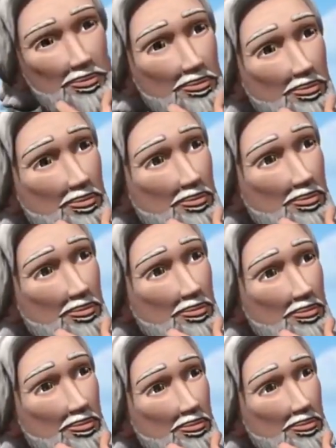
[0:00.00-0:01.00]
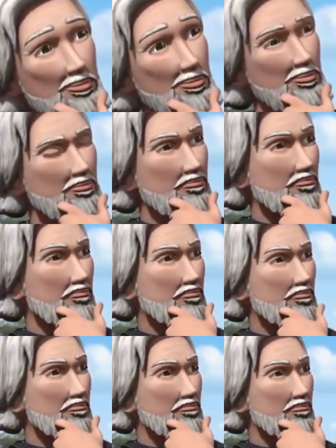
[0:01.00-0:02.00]
too heavy for two small
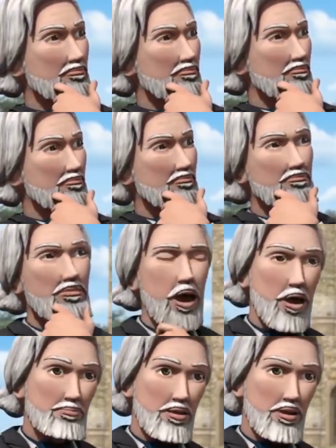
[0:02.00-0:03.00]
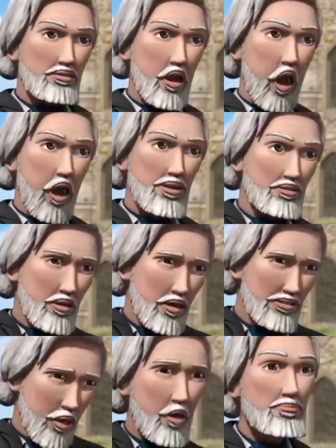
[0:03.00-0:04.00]
engines alone. I must call
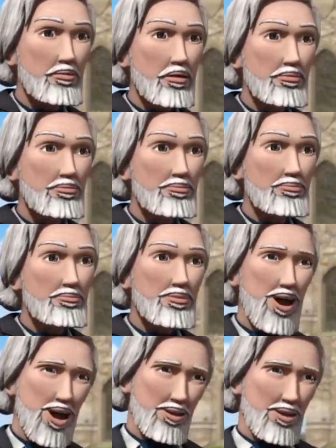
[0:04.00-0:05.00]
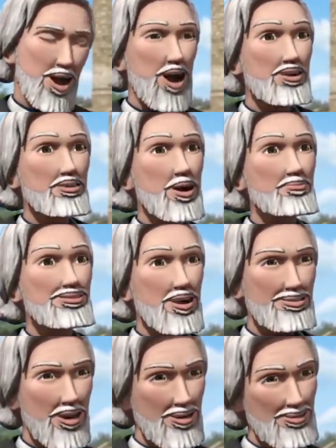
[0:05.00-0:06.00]
Sir Topham. I'll ask him
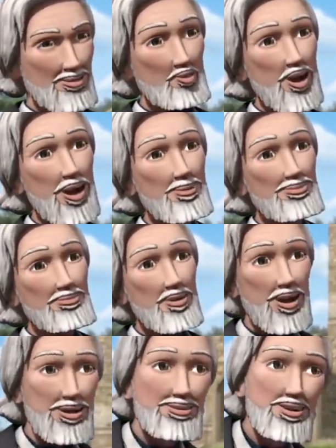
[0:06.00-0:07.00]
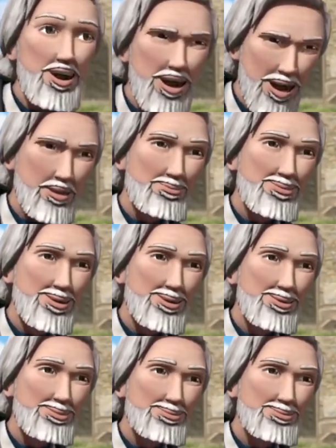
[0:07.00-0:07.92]
to send James back to help.